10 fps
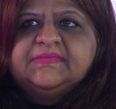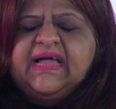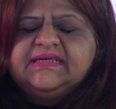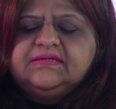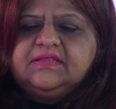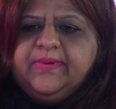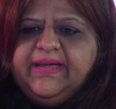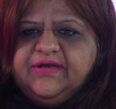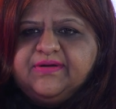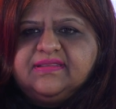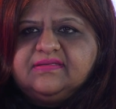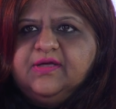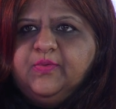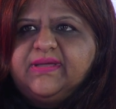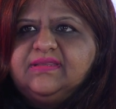Actually, it's a very
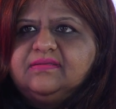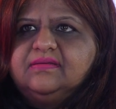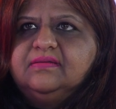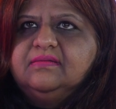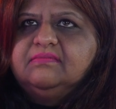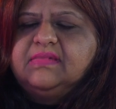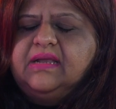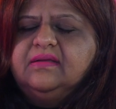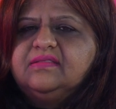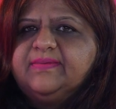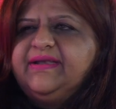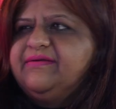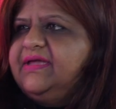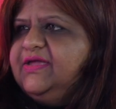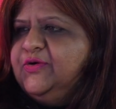interesting question and it's very
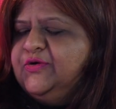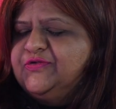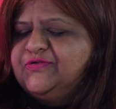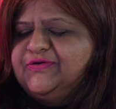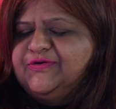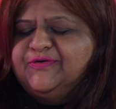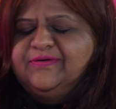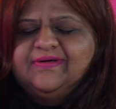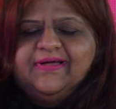tricky also,